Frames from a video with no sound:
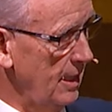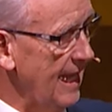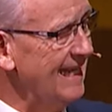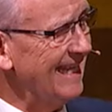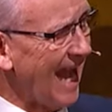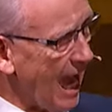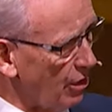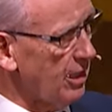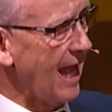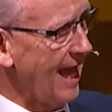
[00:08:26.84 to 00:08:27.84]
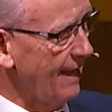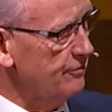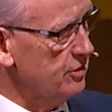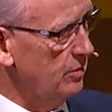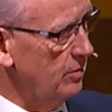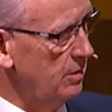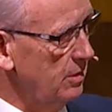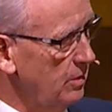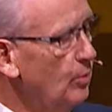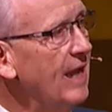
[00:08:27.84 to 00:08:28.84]
And in our lives,
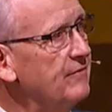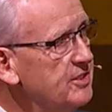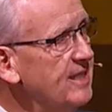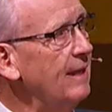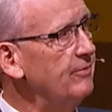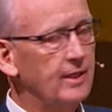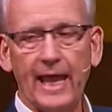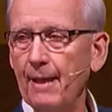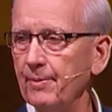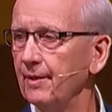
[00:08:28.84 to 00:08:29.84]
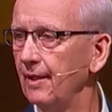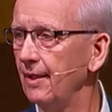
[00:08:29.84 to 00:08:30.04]
we have the same thing happen.